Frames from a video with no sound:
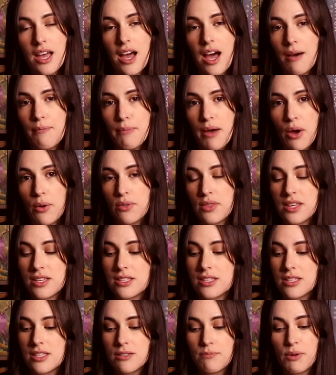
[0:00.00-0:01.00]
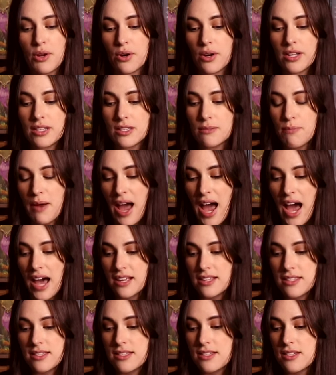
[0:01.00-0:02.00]
about this spirit's
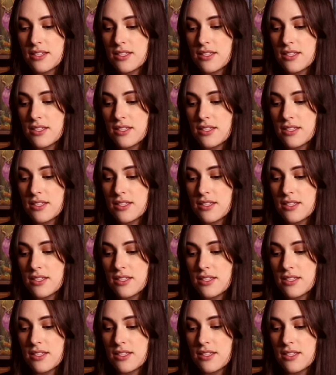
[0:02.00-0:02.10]
past.